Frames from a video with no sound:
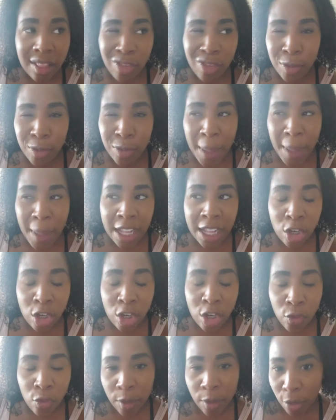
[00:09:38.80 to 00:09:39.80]
This was back
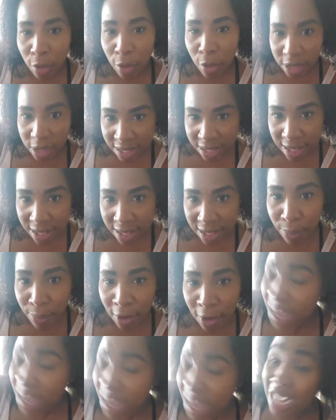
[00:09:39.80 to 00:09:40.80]
in November,
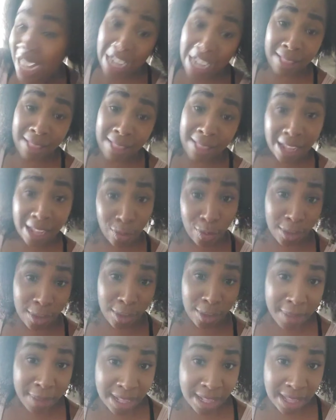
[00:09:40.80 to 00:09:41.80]
December. He didn't think it
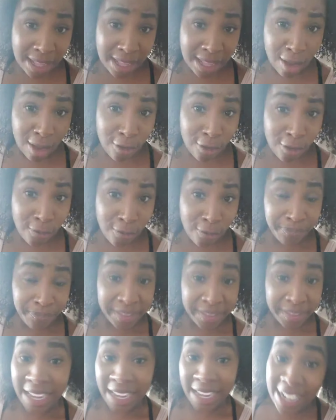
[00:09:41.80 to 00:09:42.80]
was a big deal.
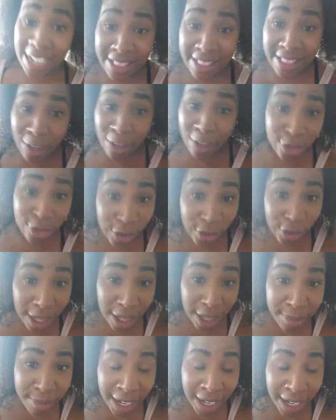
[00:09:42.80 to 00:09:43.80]
He didn't think it was going to
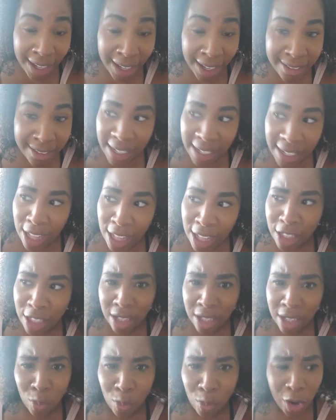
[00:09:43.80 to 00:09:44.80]
come to us. And now
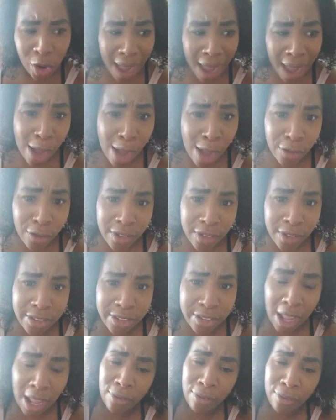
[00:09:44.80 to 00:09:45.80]
look, we're out of the
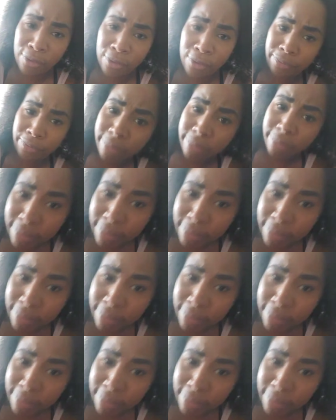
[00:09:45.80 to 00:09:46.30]
stuff.